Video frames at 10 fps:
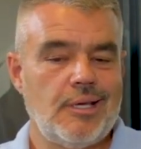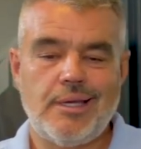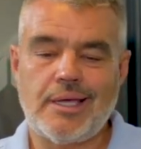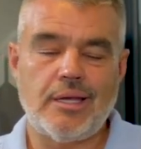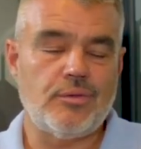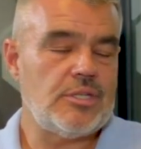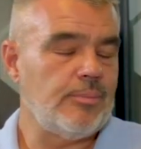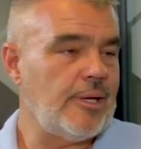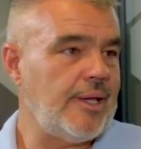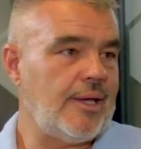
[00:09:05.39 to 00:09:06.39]
like, I don't see
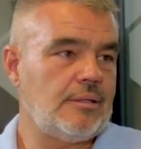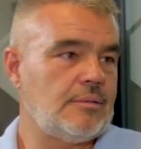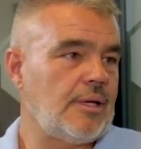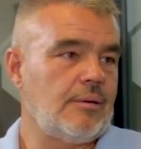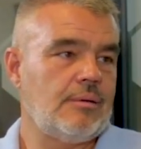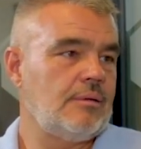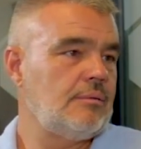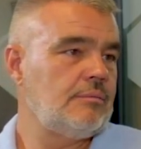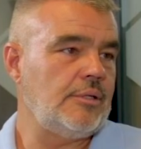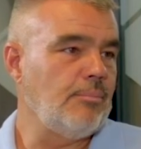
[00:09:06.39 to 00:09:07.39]
my dad like
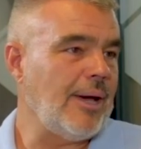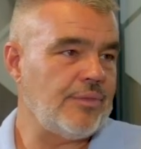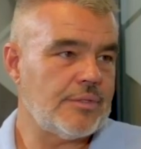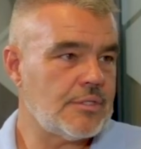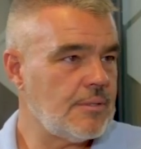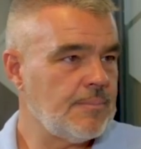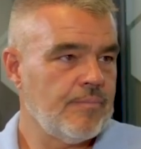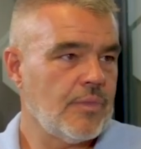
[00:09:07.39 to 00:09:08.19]
in months.